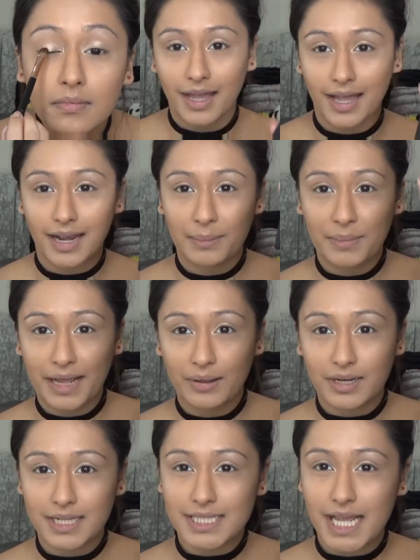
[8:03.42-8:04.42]
And I'm now
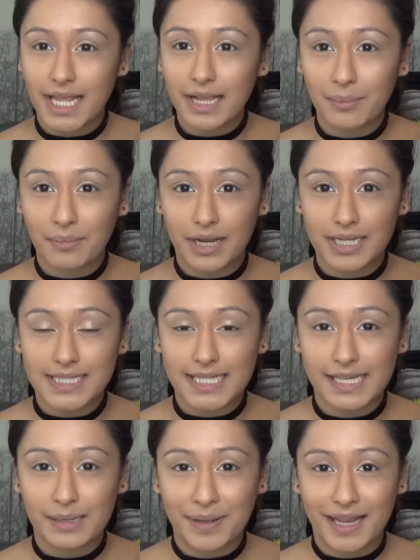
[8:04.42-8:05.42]
going to take my
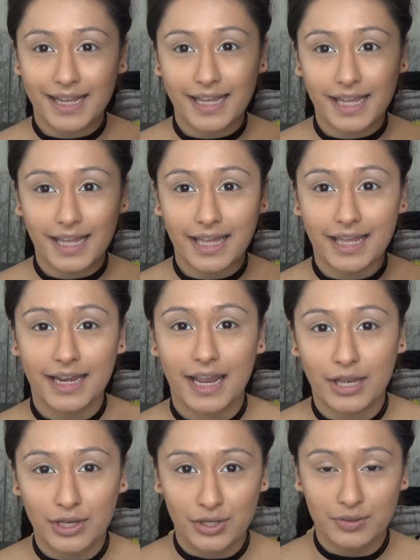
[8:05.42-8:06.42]
Sleek palette in
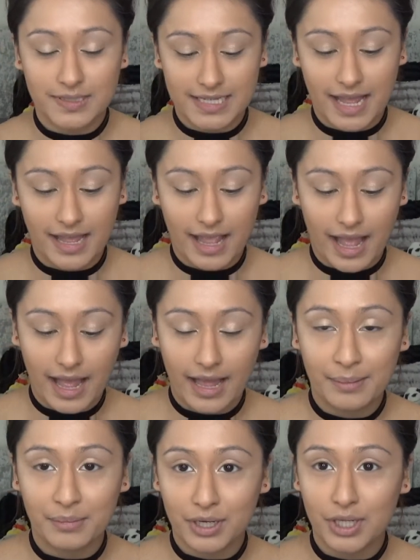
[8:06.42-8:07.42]
A New Day, and
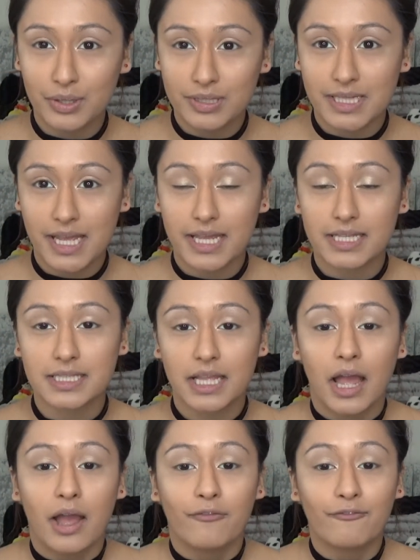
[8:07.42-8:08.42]
I'm going to use this
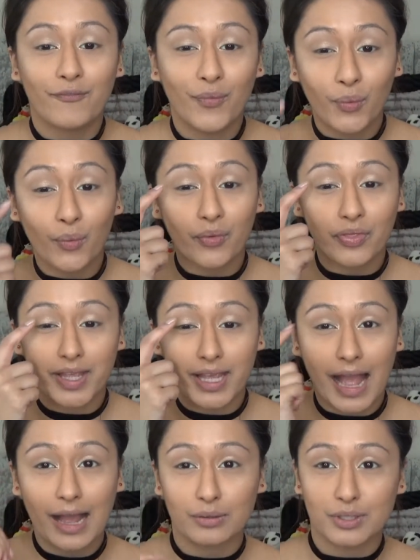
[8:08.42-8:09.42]
for
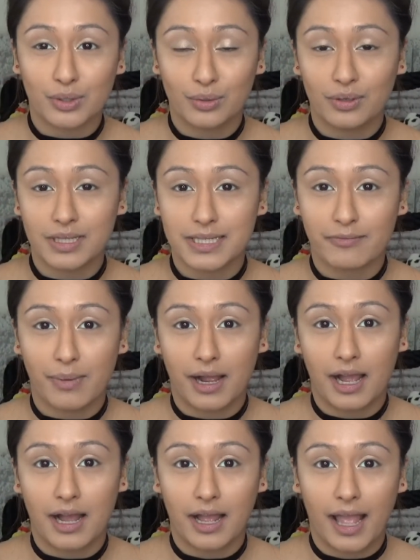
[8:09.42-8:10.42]
the outer corners of my
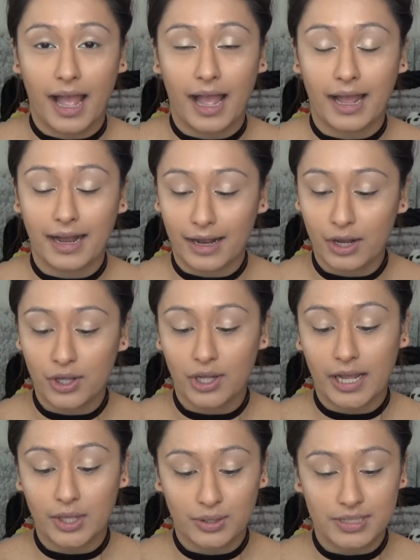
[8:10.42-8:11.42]
eye. And I know
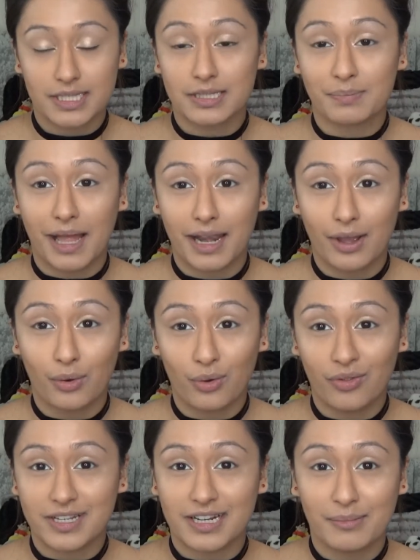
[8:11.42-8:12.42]
I use this palette all
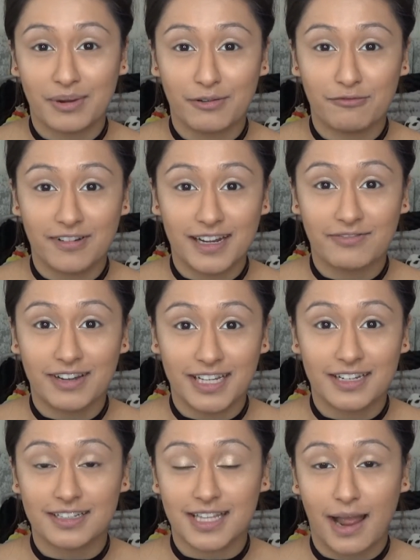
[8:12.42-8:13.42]
the time, but it really
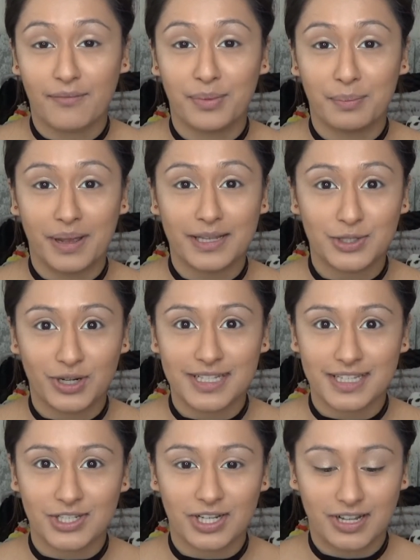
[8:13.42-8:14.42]
does have the best
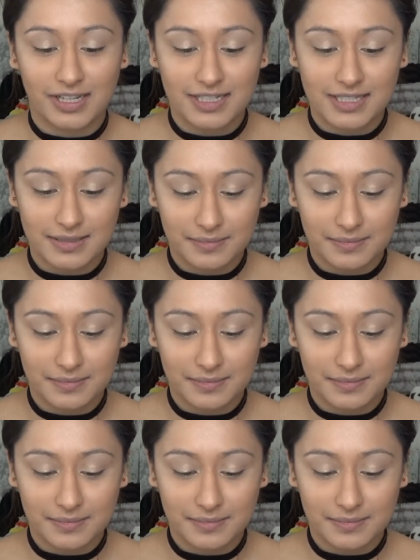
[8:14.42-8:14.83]
transition colours.